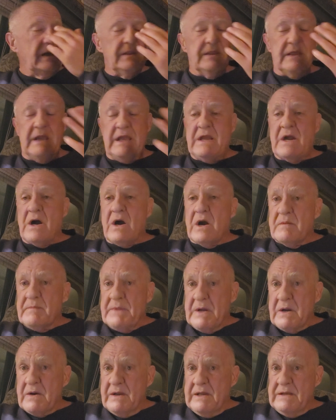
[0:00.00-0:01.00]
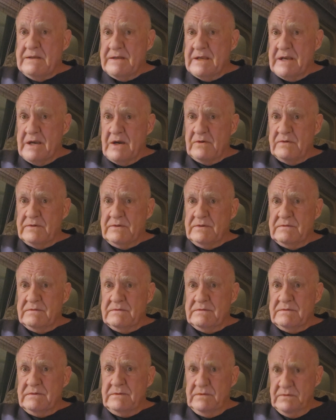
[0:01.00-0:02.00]
They are married now.
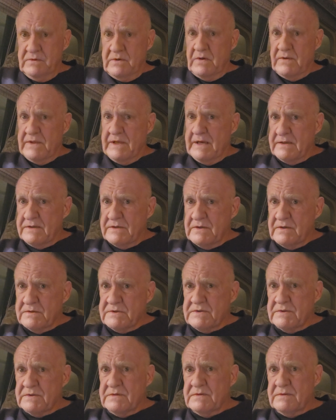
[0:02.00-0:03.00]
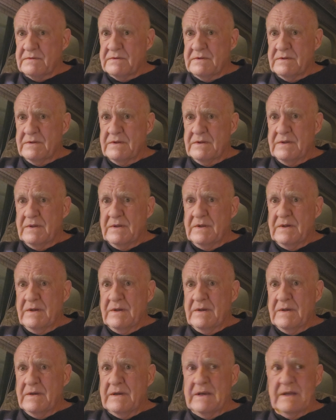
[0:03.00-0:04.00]
You know that, don't you?
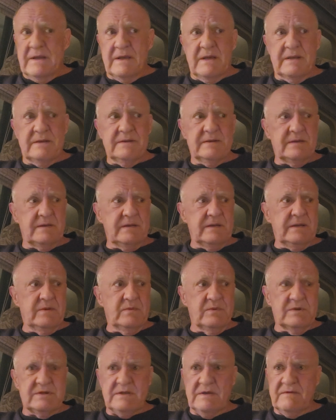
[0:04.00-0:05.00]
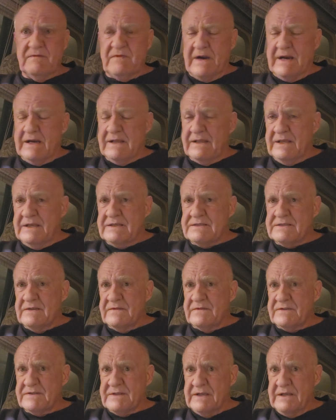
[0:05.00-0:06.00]
And it was in violation
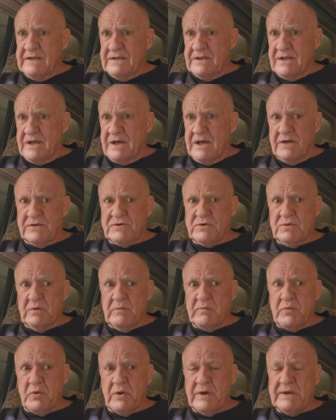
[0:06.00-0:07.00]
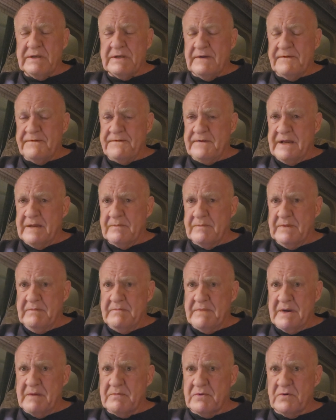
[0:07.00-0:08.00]
of state law to appoint a family
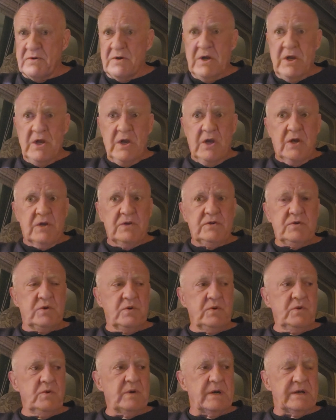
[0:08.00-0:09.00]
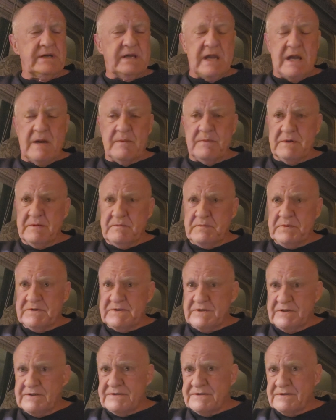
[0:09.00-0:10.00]
member to a cabinet
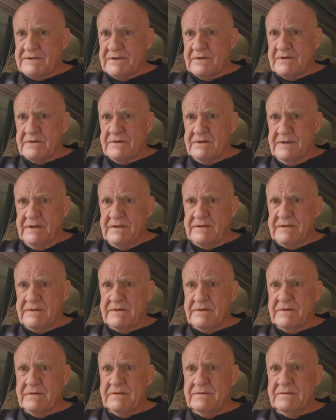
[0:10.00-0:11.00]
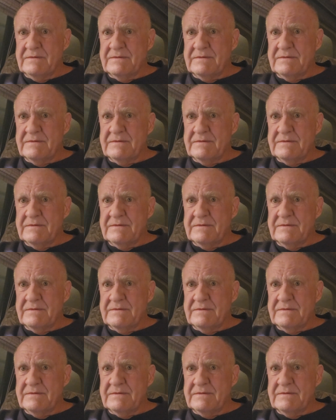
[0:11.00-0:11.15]
position underneath you.